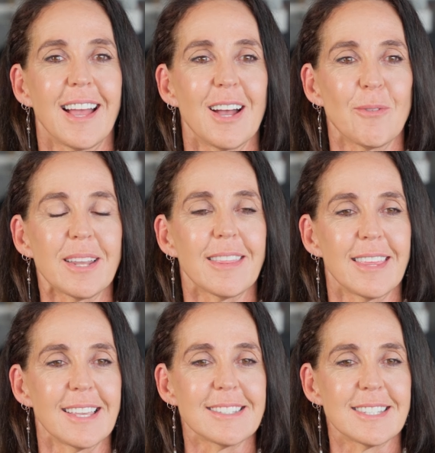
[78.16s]
one of the
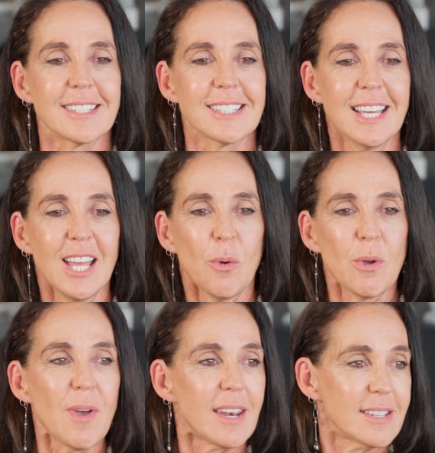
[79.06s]
things that
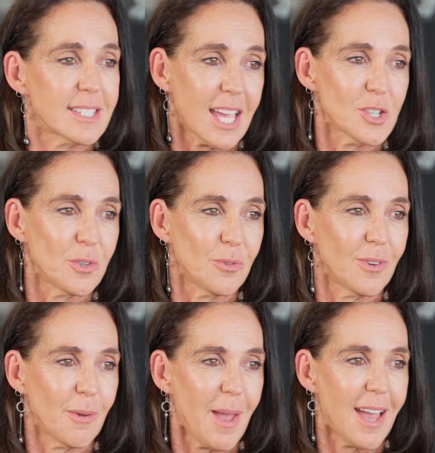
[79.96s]
we've had a
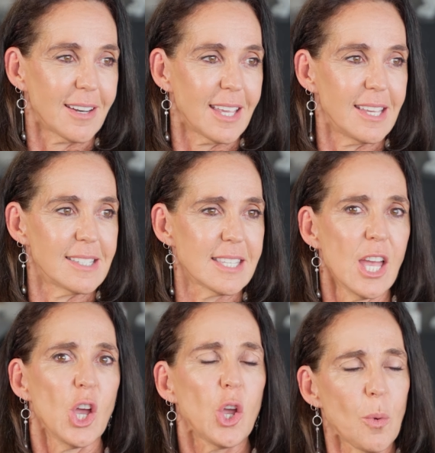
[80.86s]
discussion about is
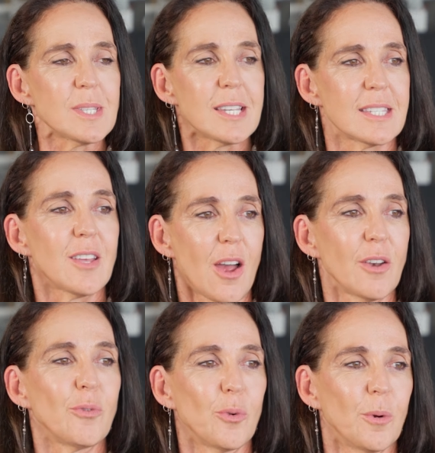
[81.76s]
who is it
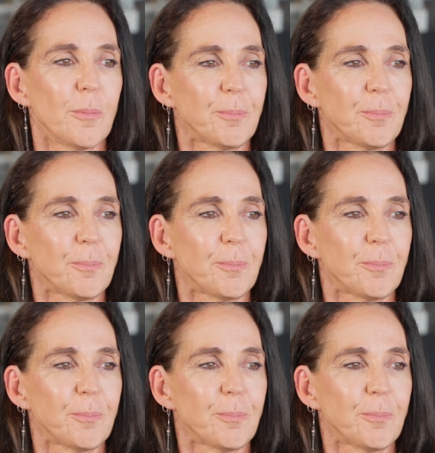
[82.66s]
designed for?